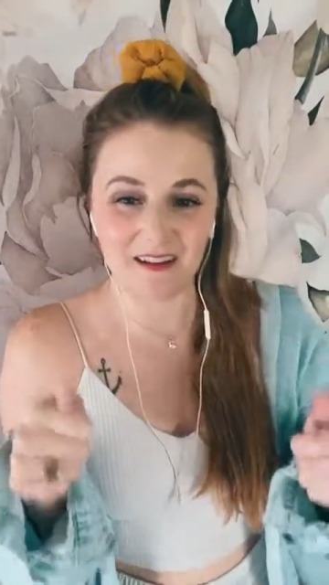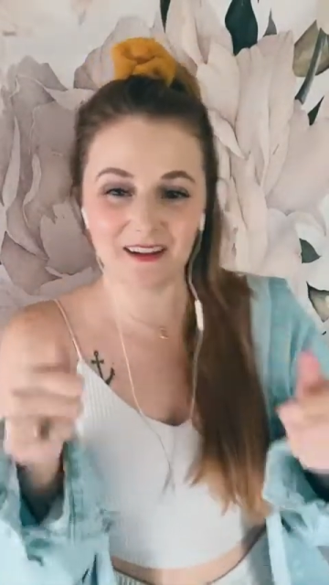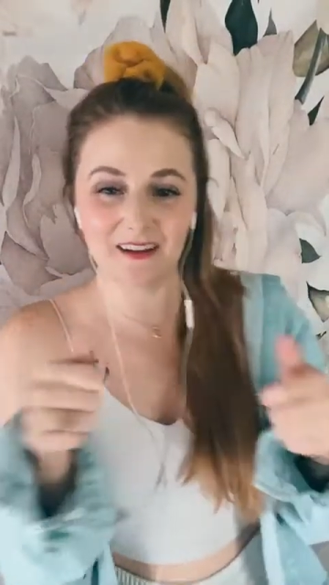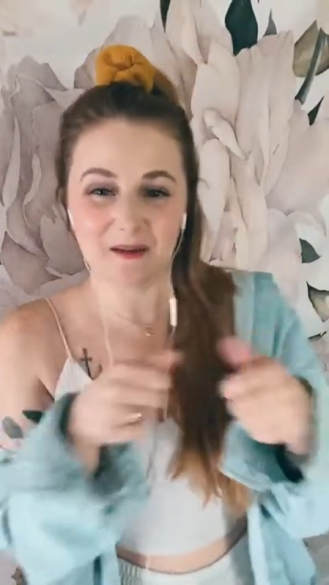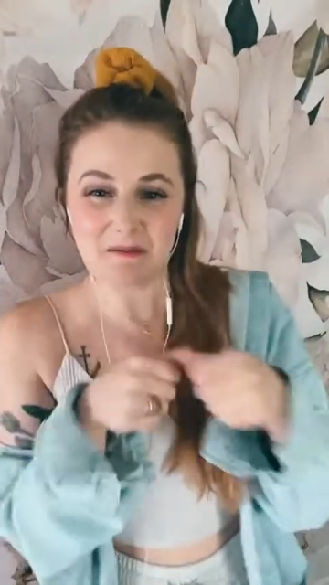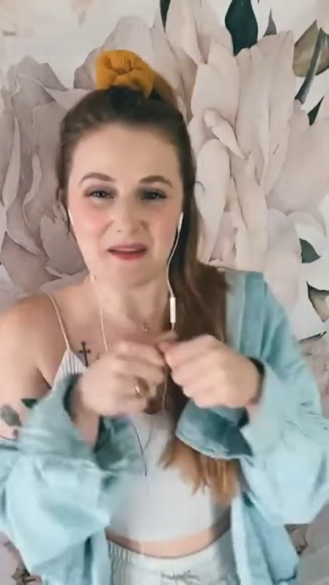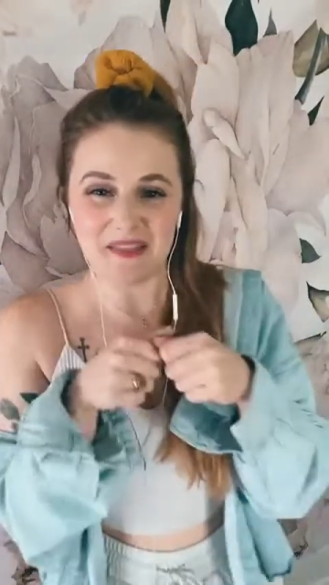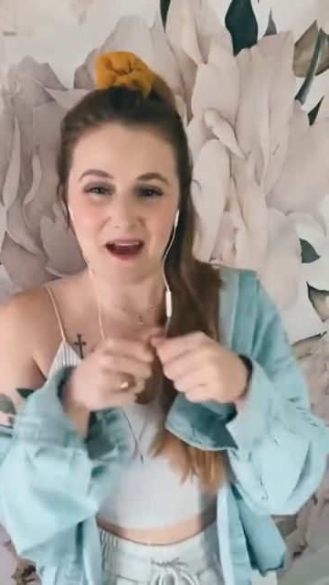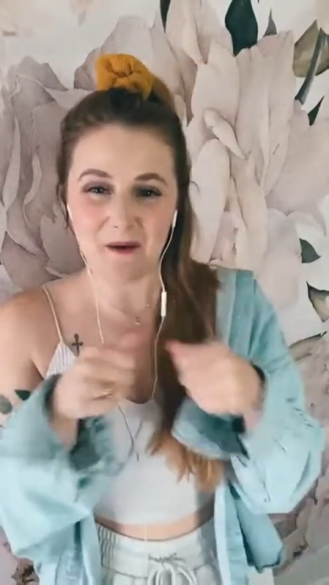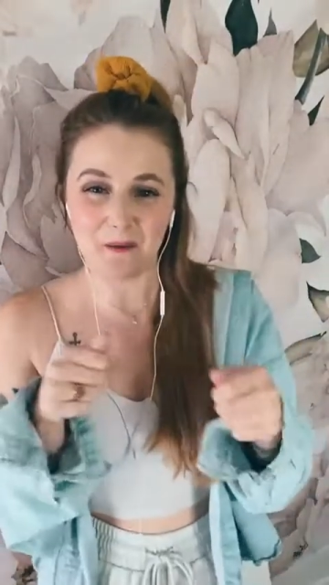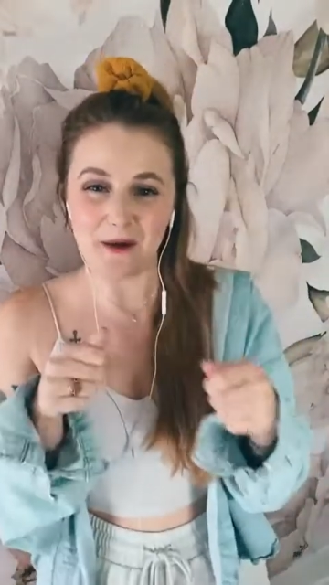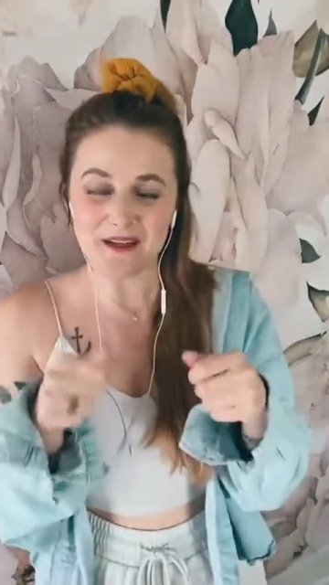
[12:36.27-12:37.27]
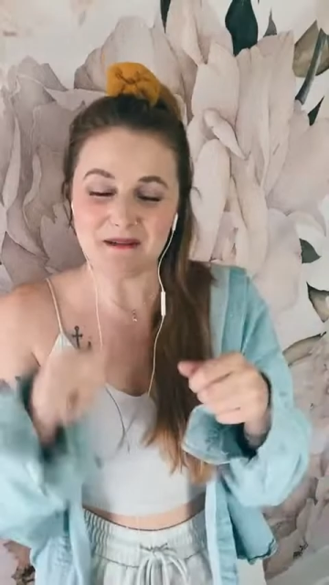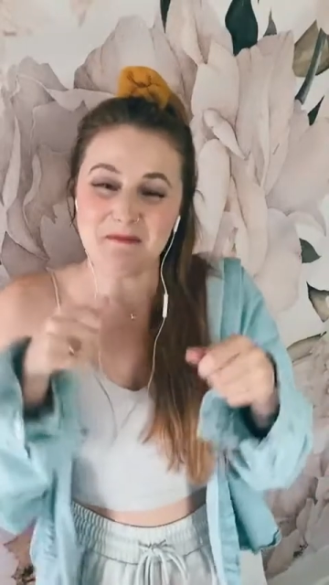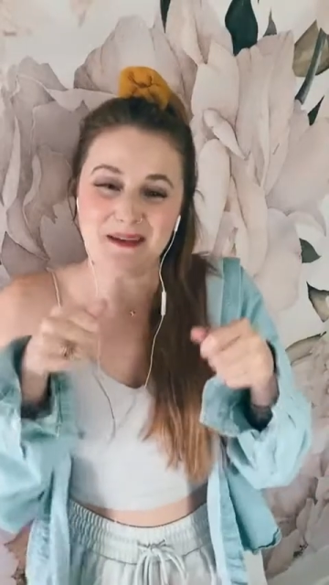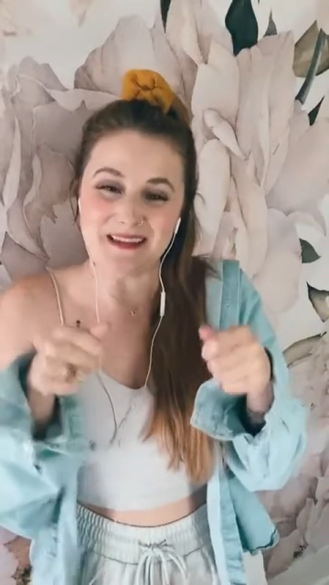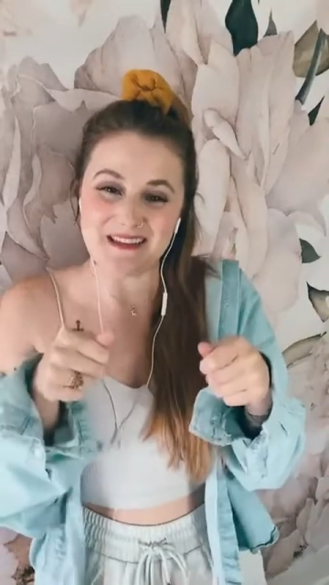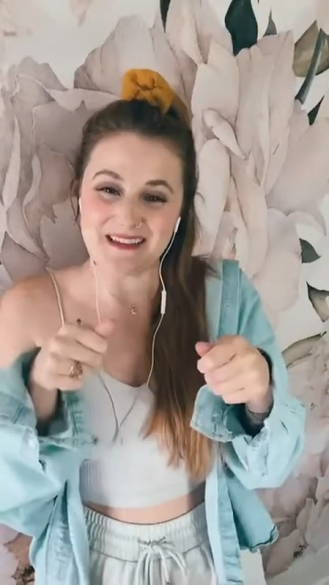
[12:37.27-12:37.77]
oh, but that one
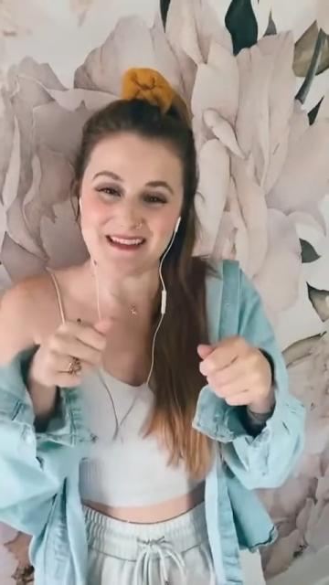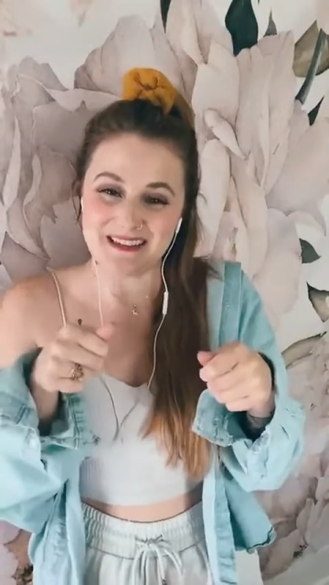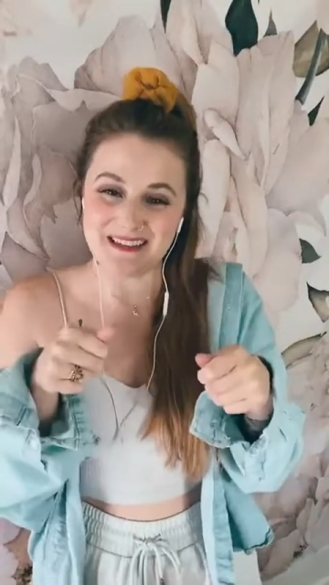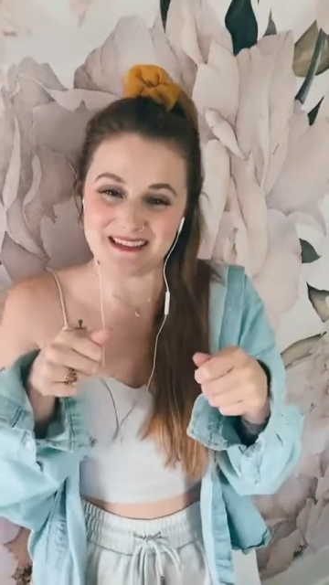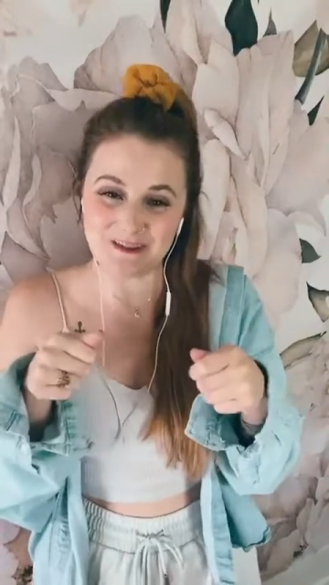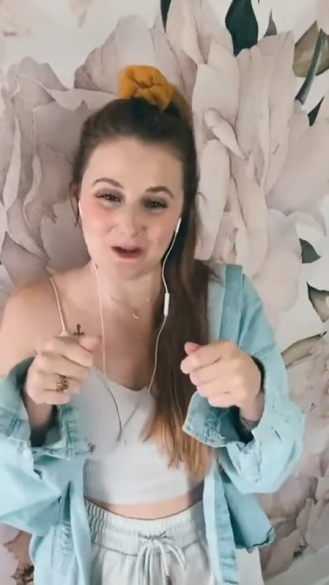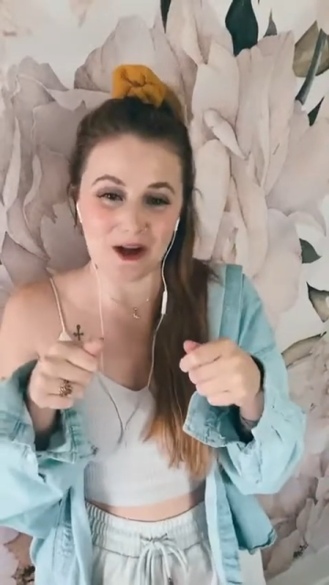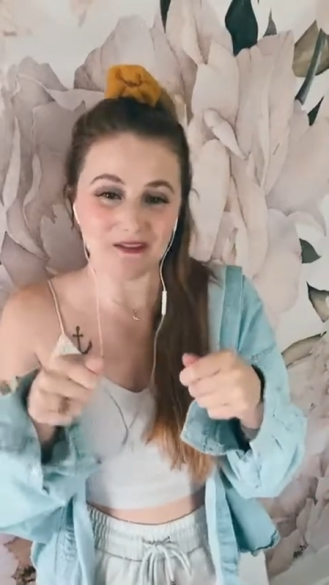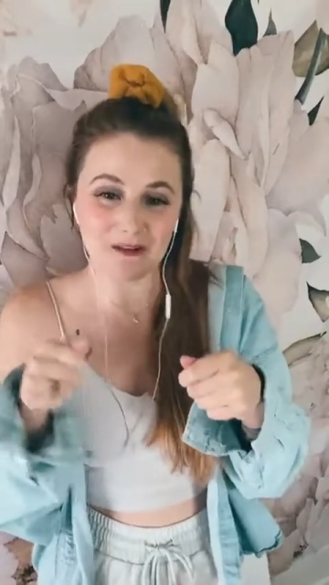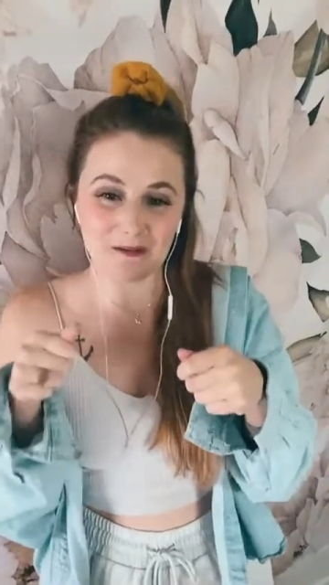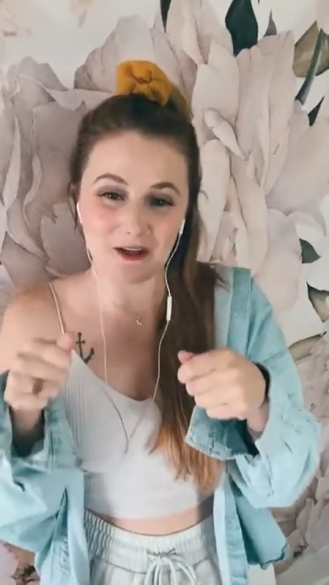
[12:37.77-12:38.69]
piece is driving